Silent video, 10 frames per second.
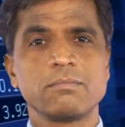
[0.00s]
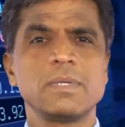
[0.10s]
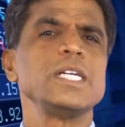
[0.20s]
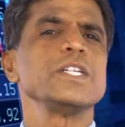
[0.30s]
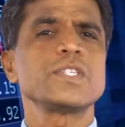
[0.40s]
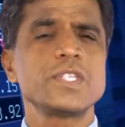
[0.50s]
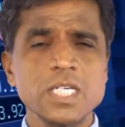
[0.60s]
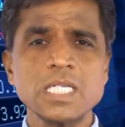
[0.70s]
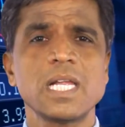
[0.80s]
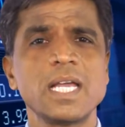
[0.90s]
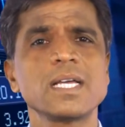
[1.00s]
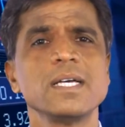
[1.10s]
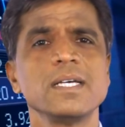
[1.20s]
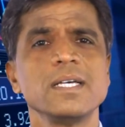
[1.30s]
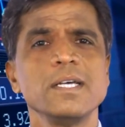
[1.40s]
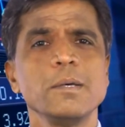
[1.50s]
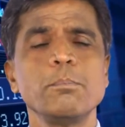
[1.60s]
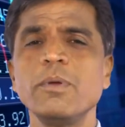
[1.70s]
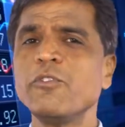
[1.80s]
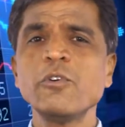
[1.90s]
It is just like
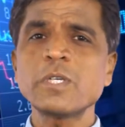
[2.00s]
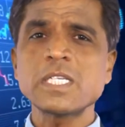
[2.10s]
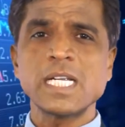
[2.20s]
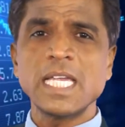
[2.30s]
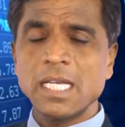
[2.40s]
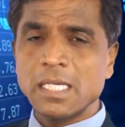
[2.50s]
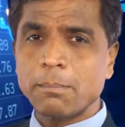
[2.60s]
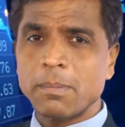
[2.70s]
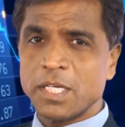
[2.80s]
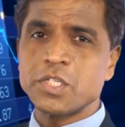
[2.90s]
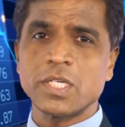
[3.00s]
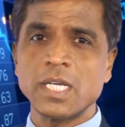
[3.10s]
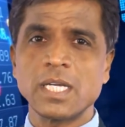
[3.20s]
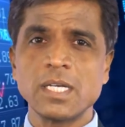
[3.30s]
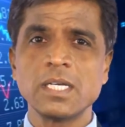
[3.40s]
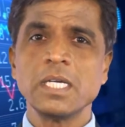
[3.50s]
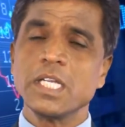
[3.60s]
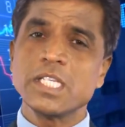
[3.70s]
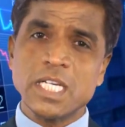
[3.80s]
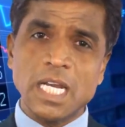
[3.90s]
before studying the
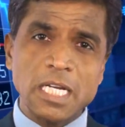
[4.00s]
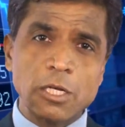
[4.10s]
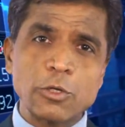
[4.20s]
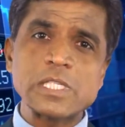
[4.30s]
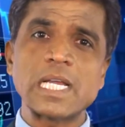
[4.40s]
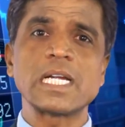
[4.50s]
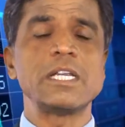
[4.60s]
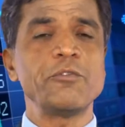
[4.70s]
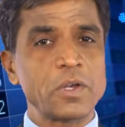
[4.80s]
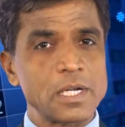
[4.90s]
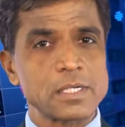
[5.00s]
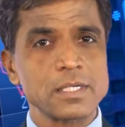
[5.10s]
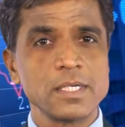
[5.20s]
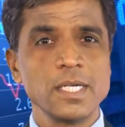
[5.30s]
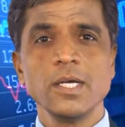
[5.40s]
engineering looks like a difficult.